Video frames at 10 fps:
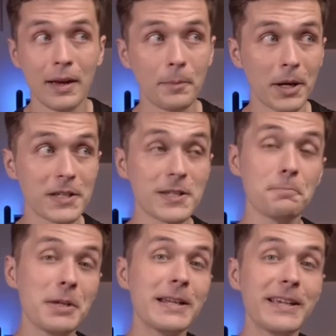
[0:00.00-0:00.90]
by
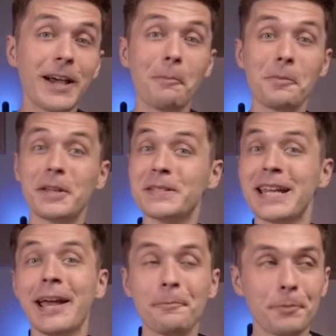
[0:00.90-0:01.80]
speeding up the
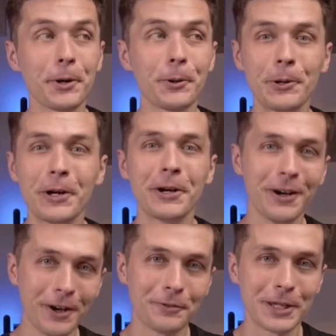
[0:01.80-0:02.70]
tempo
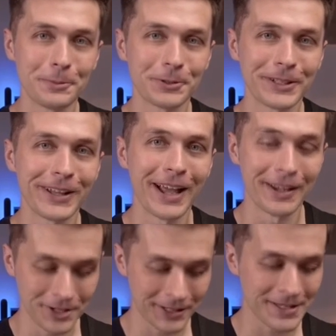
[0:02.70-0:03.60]
of Ableton Live.
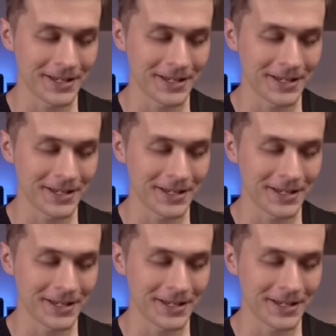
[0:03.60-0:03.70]
Check this